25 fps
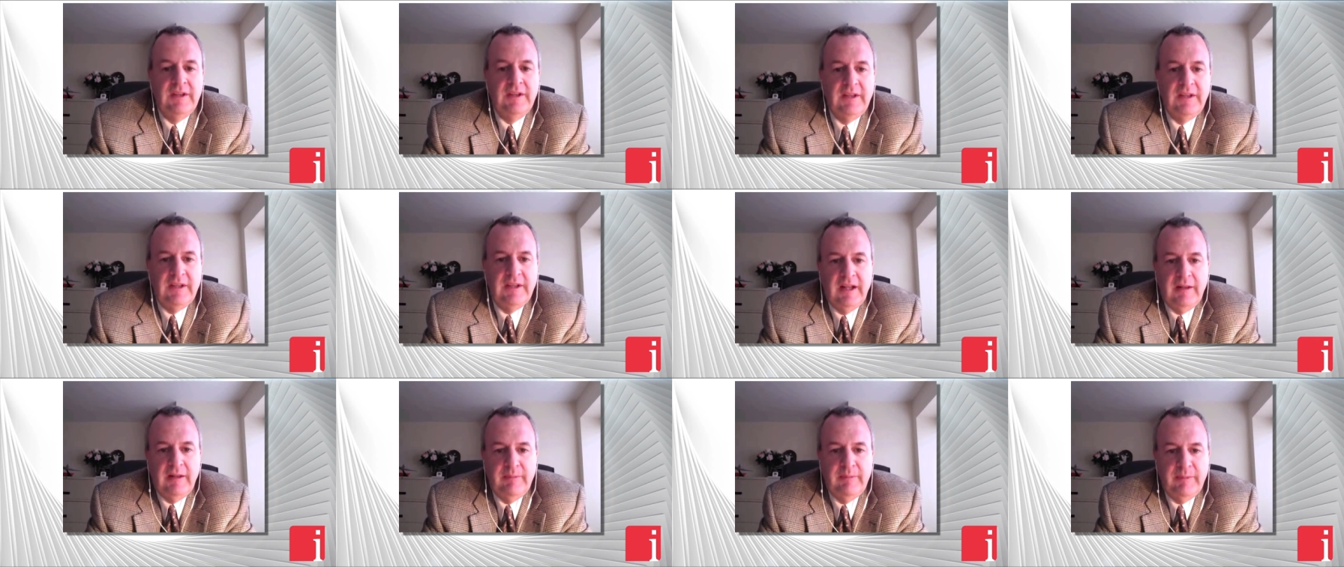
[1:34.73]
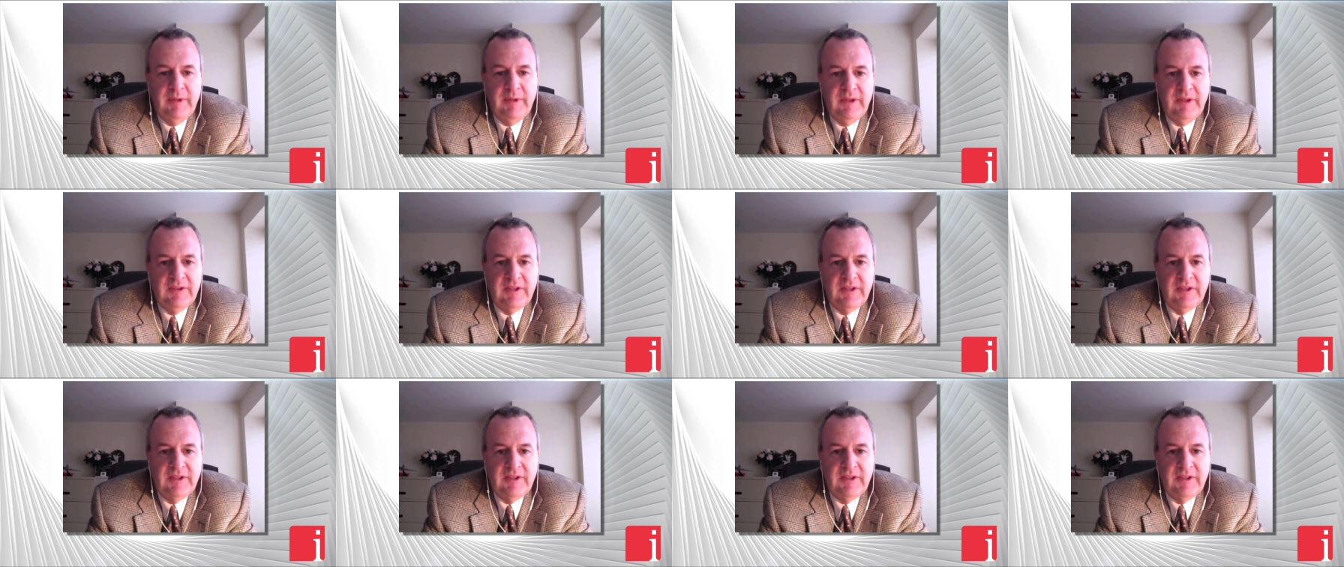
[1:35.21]
and helping
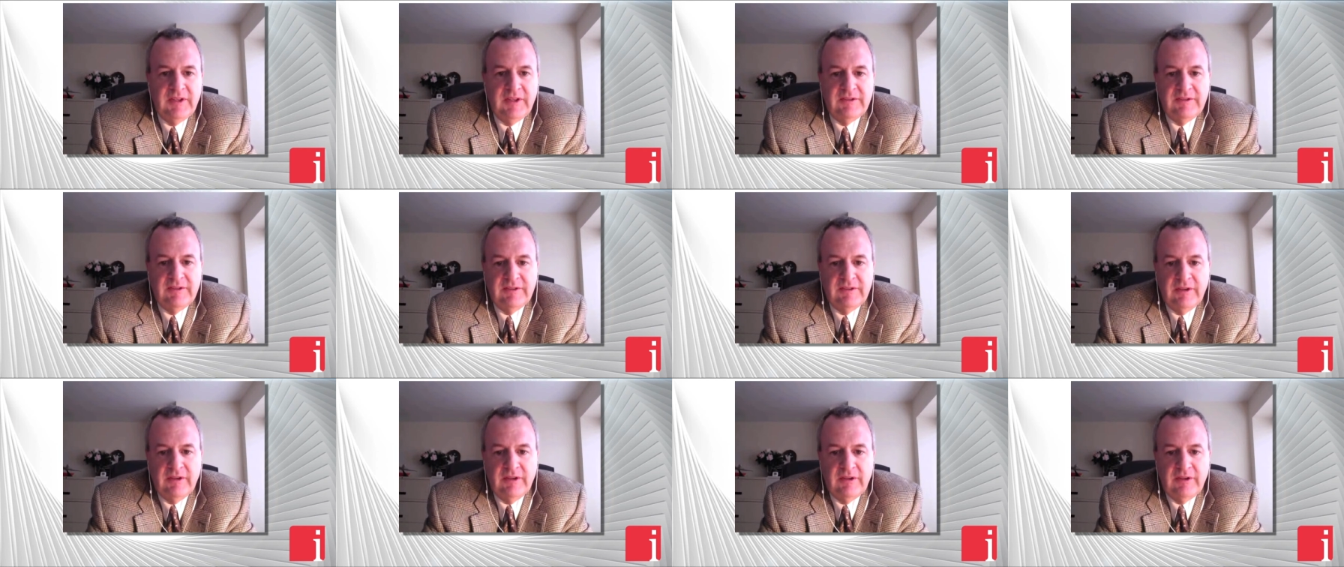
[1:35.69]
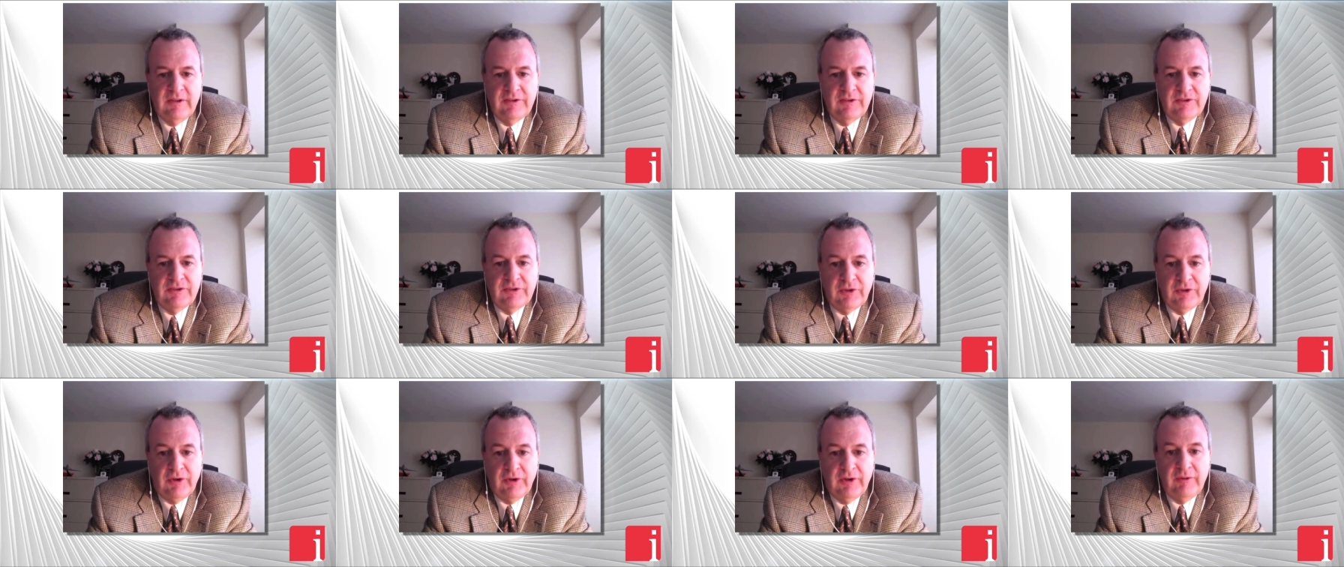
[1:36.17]
us to get uh,
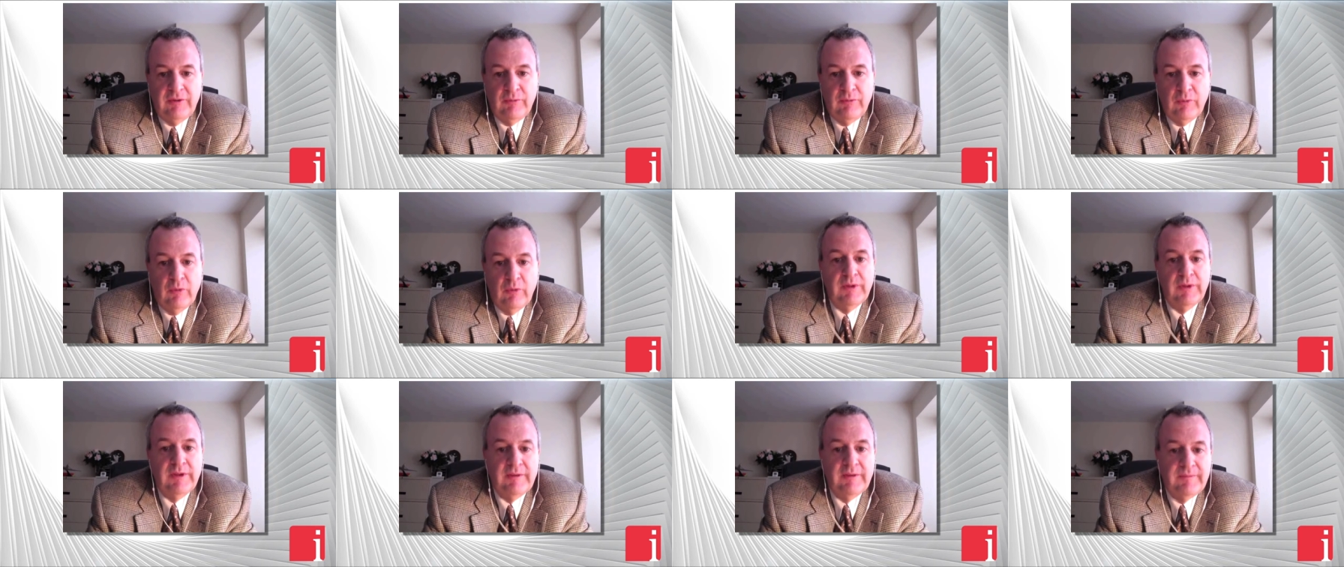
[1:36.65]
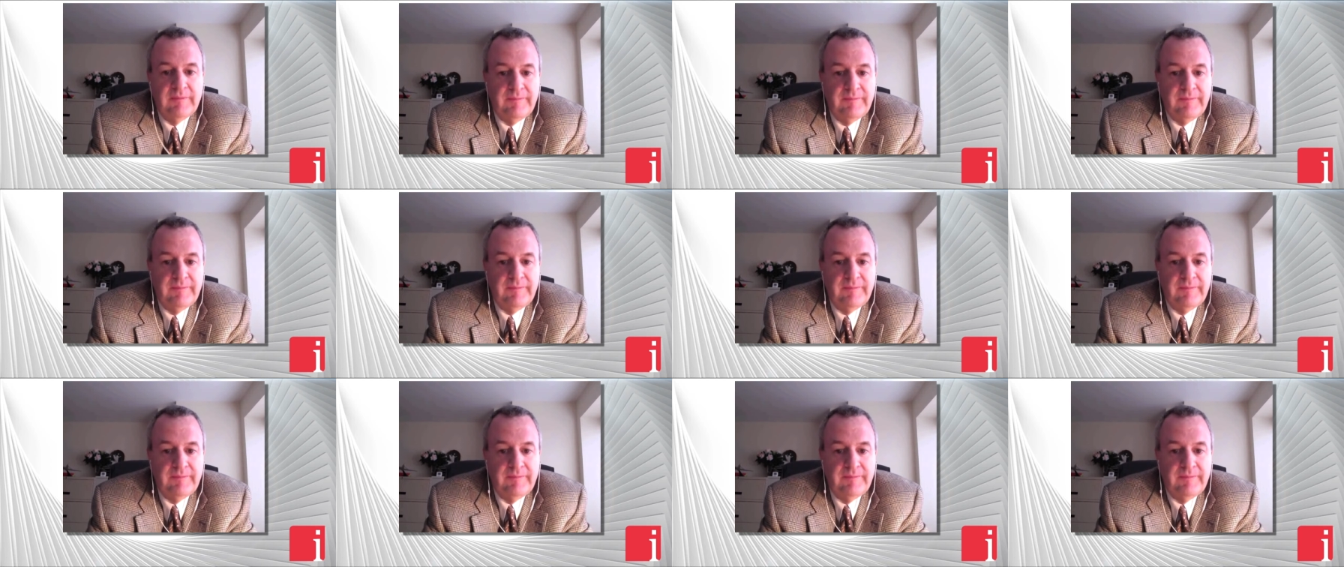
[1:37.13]
started and rolling.